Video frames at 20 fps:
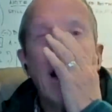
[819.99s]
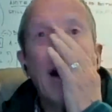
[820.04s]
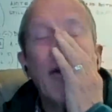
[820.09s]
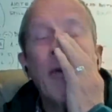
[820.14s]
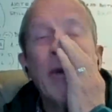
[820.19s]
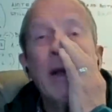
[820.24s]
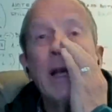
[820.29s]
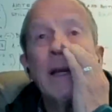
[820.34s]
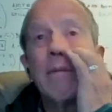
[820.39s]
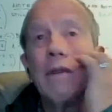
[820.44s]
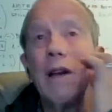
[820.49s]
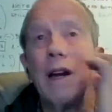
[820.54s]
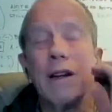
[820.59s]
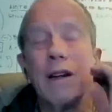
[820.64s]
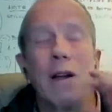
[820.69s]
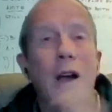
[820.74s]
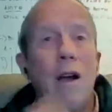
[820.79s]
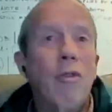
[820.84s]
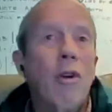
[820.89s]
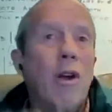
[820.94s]
I read, I,
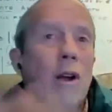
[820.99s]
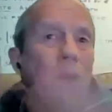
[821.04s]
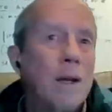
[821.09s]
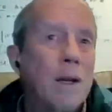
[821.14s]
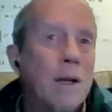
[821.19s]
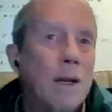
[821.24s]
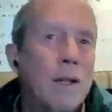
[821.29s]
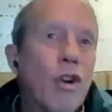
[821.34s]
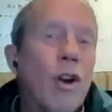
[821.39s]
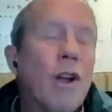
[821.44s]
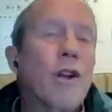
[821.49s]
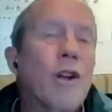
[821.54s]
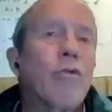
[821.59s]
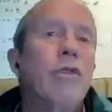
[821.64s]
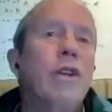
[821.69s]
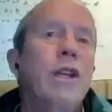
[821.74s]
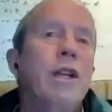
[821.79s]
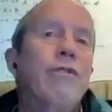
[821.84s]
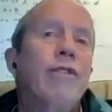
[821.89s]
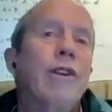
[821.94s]
I, write, I try to
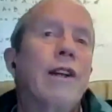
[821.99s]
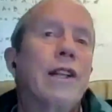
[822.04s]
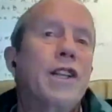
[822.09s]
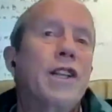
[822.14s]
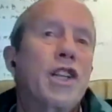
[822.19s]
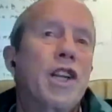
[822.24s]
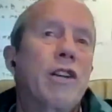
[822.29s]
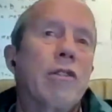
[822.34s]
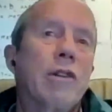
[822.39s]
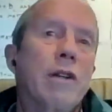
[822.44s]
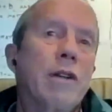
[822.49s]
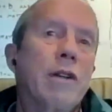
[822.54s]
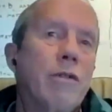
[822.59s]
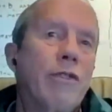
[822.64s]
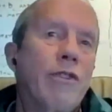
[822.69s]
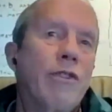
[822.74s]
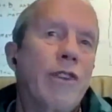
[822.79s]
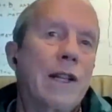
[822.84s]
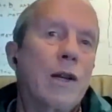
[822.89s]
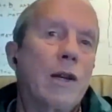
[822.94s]
read fairly
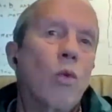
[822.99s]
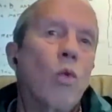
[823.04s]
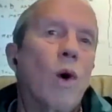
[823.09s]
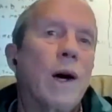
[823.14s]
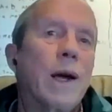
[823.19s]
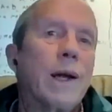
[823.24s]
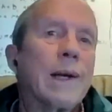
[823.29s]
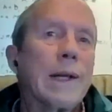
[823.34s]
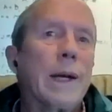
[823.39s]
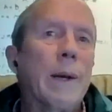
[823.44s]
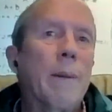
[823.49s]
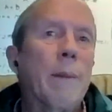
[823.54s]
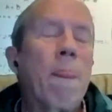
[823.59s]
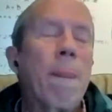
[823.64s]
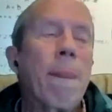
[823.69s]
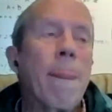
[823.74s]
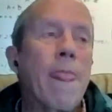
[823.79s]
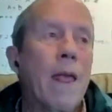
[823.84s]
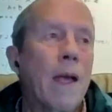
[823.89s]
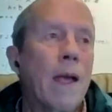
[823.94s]
generally, fairly widely,
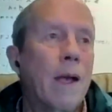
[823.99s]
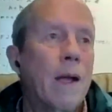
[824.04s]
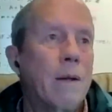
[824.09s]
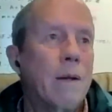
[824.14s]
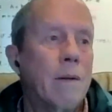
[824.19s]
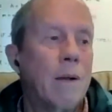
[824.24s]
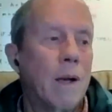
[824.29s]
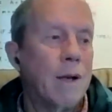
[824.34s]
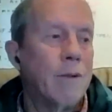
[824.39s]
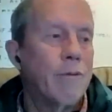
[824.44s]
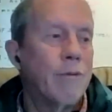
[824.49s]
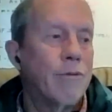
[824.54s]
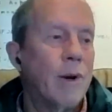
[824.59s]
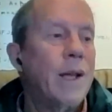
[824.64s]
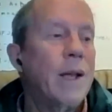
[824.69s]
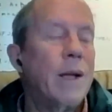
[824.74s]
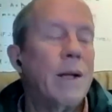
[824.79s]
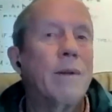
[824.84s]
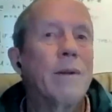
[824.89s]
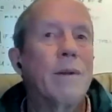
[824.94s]
and I've
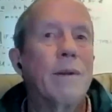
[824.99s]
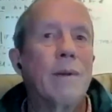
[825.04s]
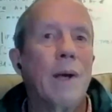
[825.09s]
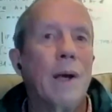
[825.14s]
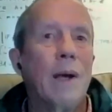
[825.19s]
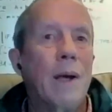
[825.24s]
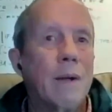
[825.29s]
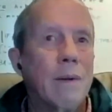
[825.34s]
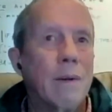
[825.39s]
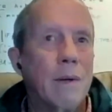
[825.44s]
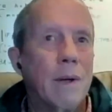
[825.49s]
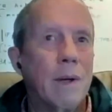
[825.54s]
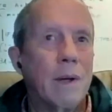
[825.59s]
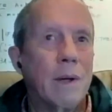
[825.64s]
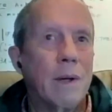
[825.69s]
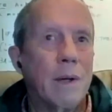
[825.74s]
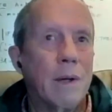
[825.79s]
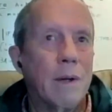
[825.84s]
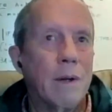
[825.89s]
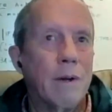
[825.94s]
read that
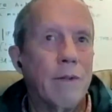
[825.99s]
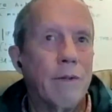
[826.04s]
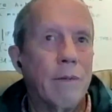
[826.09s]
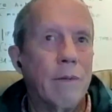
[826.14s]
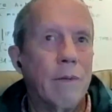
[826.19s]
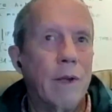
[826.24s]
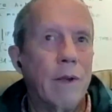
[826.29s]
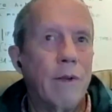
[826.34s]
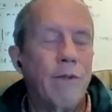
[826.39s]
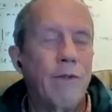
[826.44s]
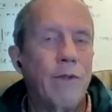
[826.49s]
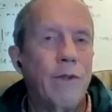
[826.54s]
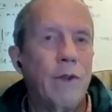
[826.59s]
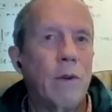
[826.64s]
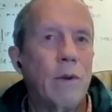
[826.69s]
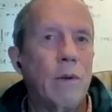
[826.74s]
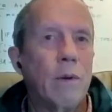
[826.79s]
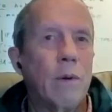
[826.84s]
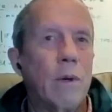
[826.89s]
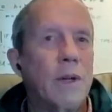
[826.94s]
uh, if
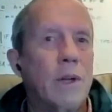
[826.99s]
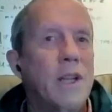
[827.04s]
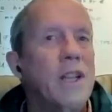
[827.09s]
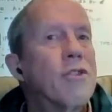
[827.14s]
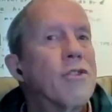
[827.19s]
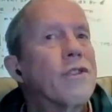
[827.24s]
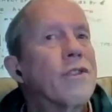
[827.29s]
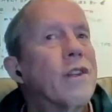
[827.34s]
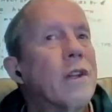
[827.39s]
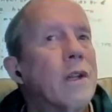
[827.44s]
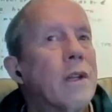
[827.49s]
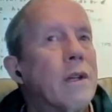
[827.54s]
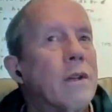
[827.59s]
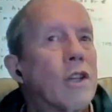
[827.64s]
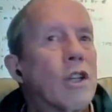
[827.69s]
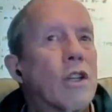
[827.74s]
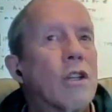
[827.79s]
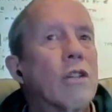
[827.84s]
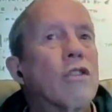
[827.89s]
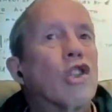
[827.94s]
you're interested
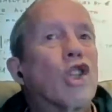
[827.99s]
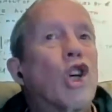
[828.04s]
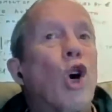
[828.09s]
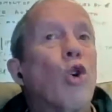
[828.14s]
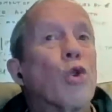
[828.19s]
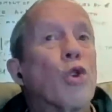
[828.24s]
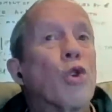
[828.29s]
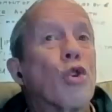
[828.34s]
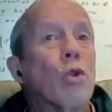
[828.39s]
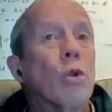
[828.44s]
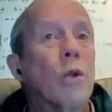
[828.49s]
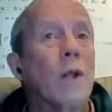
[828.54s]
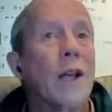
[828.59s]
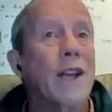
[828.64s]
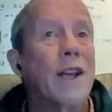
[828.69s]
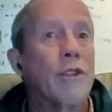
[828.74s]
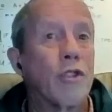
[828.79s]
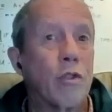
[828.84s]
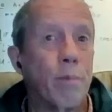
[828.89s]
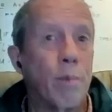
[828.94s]
in cultural
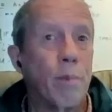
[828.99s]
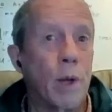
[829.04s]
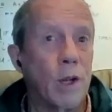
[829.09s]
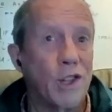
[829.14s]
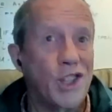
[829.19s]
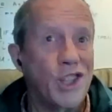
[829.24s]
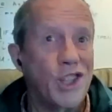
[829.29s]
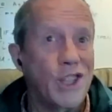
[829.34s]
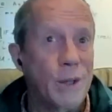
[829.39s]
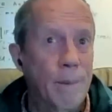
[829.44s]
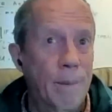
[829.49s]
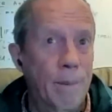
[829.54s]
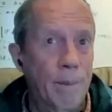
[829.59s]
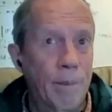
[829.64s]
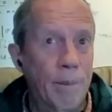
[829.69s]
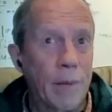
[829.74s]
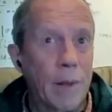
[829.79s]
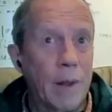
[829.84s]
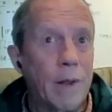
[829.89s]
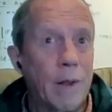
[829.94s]
anthropology,
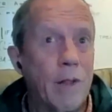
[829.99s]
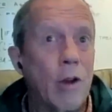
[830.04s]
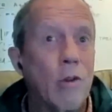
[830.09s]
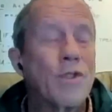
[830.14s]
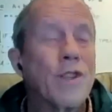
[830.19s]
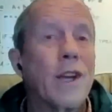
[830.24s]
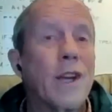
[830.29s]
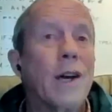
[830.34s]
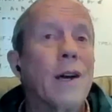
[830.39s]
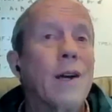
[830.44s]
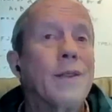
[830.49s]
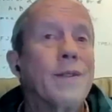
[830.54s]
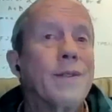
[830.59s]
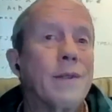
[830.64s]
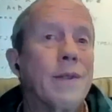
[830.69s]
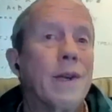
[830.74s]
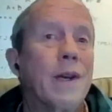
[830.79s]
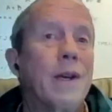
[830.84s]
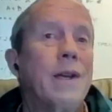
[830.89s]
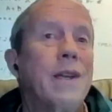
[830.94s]
those
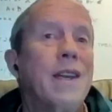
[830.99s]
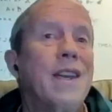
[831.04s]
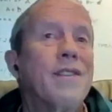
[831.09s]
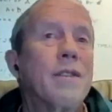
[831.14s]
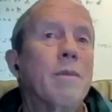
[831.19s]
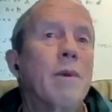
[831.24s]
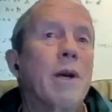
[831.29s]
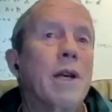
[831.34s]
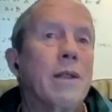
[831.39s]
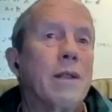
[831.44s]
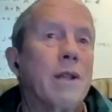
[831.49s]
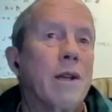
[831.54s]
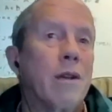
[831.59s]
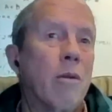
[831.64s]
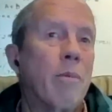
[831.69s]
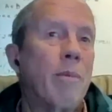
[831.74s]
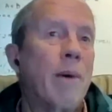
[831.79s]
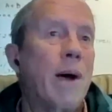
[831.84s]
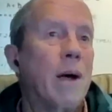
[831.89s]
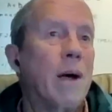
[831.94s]
guys they estimate there
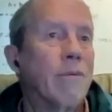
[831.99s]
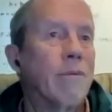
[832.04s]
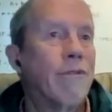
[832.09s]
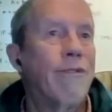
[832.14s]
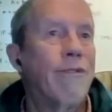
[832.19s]
are about